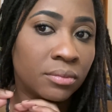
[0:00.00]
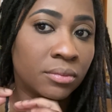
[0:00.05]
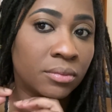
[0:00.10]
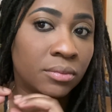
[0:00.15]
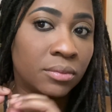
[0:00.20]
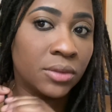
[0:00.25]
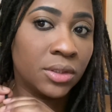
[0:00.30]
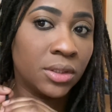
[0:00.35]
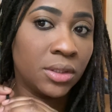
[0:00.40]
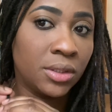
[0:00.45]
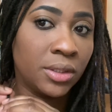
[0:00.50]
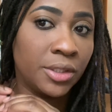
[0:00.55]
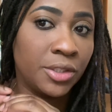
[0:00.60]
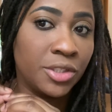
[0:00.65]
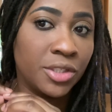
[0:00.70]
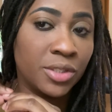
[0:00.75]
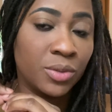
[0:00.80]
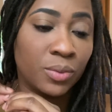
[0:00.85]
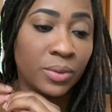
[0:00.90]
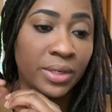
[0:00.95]
See, you
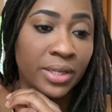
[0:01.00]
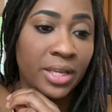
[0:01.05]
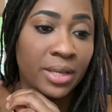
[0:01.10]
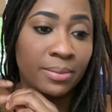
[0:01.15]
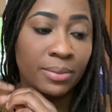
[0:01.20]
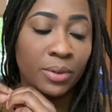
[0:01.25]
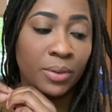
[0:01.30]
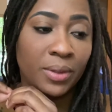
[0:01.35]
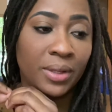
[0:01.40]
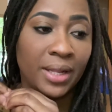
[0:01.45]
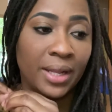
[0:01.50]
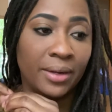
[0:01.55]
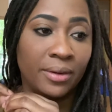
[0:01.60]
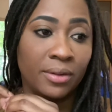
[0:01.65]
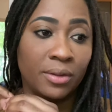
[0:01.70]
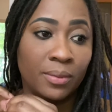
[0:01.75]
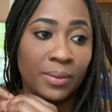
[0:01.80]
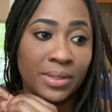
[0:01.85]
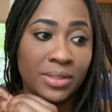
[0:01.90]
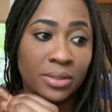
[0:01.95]
just wanna keep doing that,
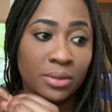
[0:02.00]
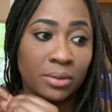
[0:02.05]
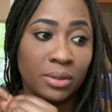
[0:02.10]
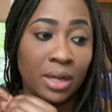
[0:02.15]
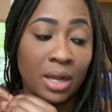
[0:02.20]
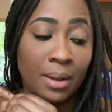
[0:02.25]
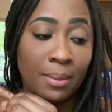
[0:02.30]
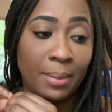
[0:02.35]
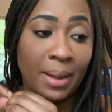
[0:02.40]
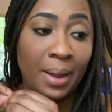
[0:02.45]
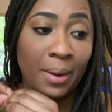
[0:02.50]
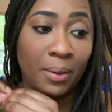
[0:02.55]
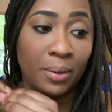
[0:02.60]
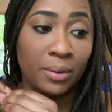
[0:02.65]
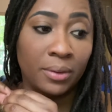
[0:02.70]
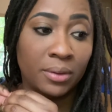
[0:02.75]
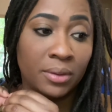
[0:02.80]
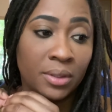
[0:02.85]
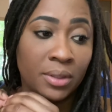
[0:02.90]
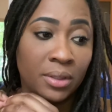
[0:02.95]
otherwise it'll come out
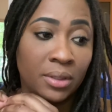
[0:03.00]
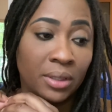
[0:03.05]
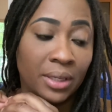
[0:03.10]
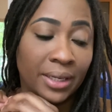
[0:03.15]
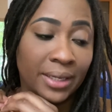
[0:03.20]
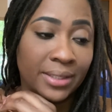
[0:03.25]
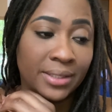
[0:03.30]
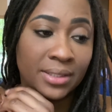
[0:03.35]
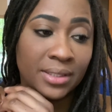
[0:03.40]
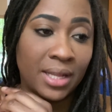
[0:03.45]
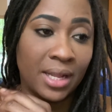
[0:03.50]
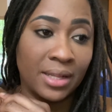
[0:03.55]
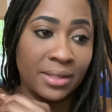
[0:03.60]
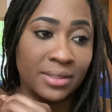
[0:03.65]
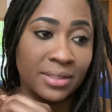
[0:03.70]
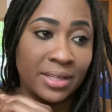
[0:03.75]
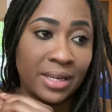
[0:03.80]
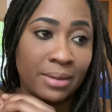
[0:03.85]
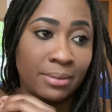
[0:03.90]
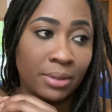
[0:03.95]
like it's not
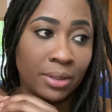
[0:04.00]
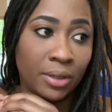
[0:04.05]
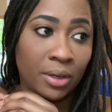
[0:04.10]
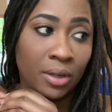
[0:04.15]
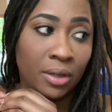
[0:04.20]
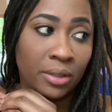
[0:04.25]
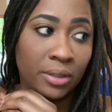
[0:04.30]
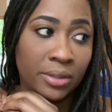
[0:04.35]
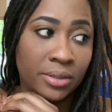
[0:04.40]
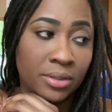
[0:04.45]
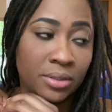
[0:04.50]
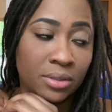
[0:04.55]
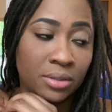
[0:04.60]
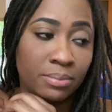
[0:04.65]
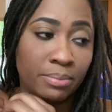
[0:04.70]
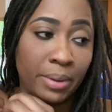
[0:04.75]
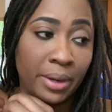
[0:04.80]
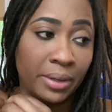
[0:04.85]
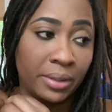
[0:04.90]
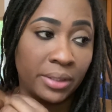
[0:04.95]
stable at all. It's
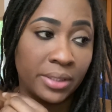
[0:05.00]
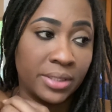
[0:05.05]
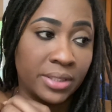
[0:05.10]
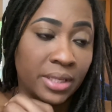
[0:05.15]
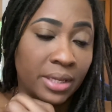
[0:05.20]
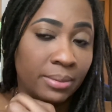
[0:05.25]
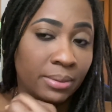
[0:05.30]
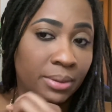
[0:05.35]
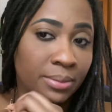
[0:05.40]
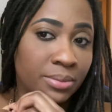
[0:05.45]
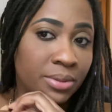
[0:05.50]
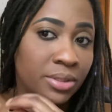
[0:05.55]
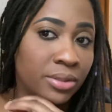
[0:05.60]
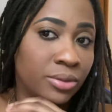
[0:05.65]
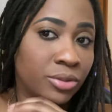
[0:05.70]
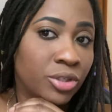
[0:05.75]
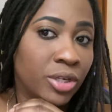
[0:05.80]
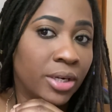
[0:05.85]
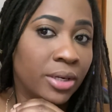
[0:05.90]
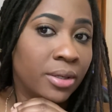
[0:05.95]
barely stable. I'm still
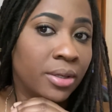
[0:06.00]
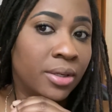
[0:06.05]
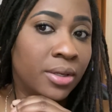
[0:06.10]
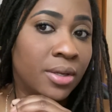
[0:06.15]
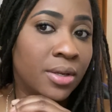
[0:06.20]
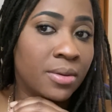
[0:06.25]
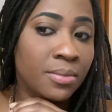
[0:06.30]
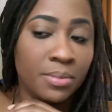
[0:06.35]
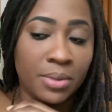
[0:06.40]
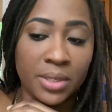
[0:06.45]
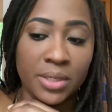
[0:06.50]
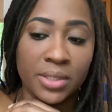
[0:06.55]
trying to put it